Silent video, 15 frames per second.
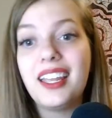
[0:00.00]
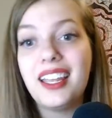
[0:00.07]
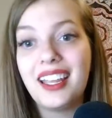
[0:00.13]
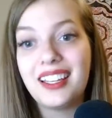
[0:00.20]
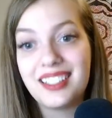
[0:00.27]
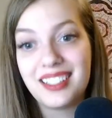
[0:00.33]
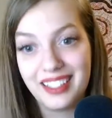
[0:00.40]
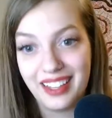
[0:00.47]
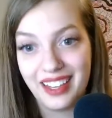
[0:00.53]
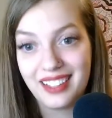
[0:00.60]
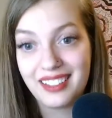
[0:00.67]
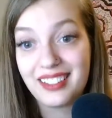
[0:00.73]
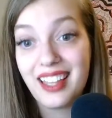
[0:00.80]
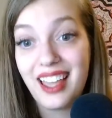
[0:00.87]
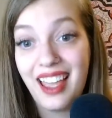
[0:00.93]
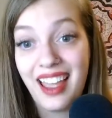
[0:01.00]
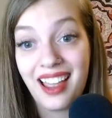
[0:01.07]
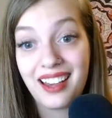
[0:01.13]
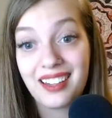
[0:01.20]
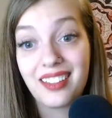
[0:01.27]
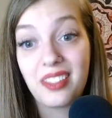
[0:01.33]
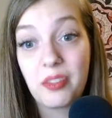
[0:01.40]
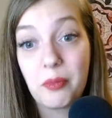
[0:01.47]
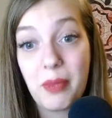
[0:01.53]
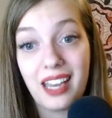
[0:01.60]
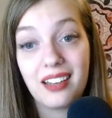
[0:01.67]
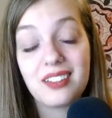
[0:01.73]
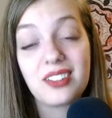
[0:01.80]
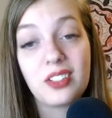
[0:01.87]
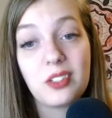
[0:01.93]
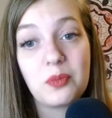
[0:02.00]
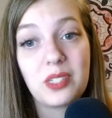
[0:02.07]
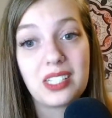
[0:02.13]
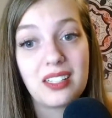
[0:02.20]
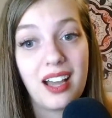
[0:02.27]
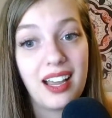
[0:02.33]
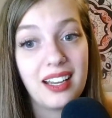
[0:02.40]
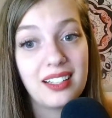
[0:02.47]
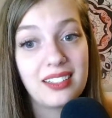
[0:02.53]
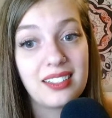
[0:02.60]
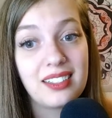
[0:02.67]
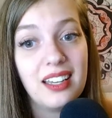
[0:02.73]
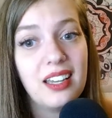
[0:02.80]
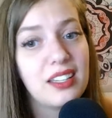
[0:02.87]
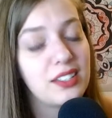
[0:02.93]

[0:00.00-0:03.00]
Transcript: it does end. The pain subsides.